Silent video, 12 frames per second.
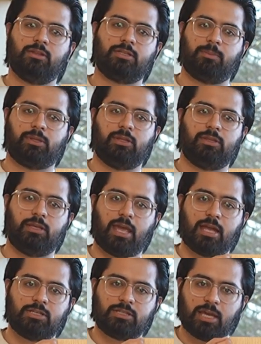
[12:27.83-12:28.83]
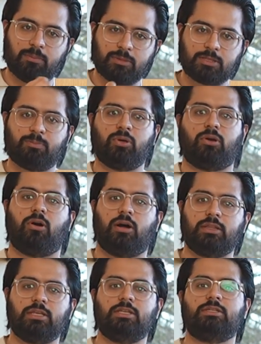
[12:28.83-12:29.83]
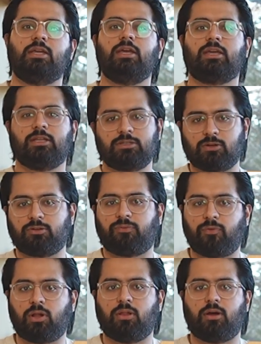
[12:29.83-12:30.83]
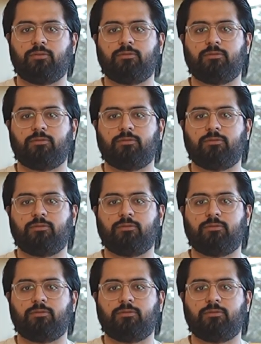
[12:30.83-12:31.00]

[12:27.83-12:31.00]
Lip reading: typically the edge tape that's put on these can start to fall off.